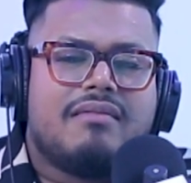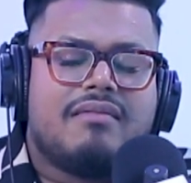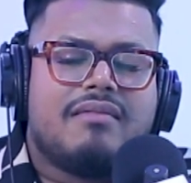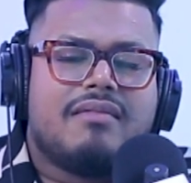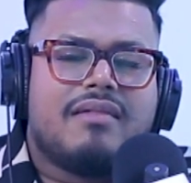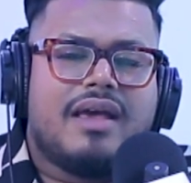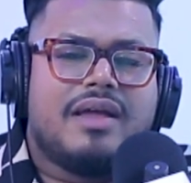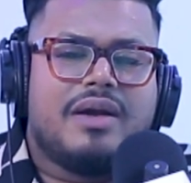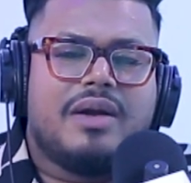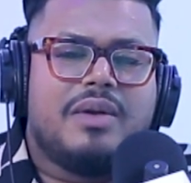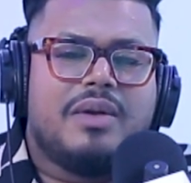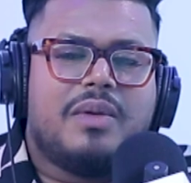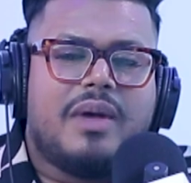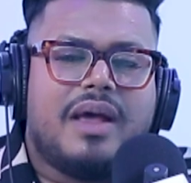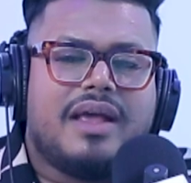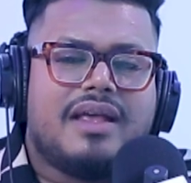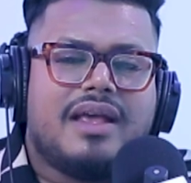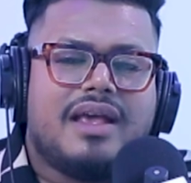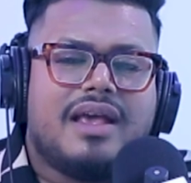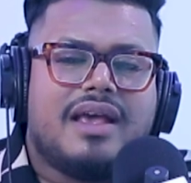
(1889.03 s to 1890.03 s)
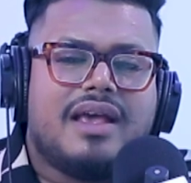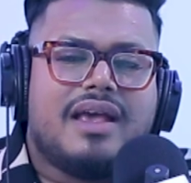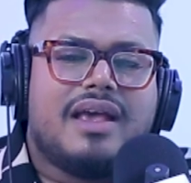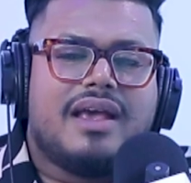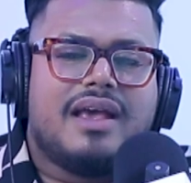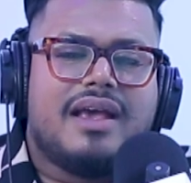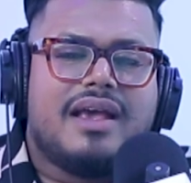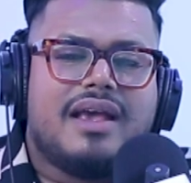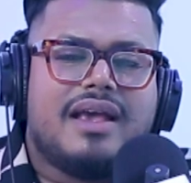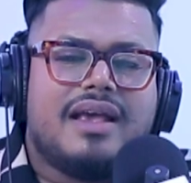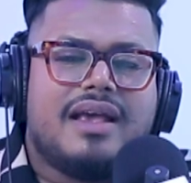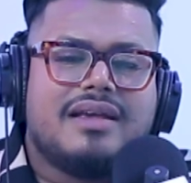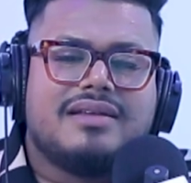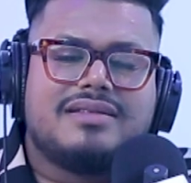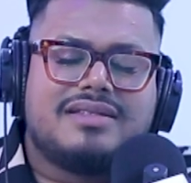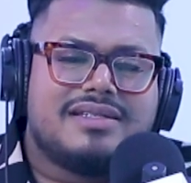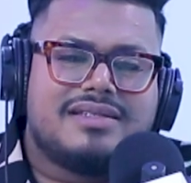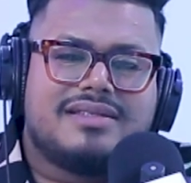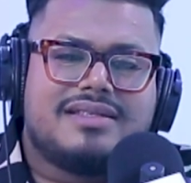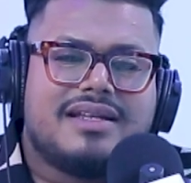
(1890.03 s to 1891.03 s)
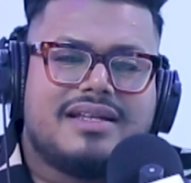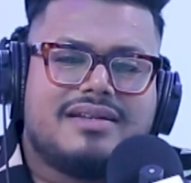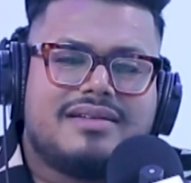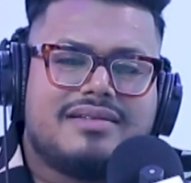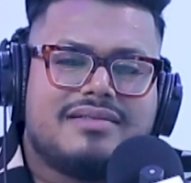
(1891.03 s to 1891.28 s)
don't know, it's just that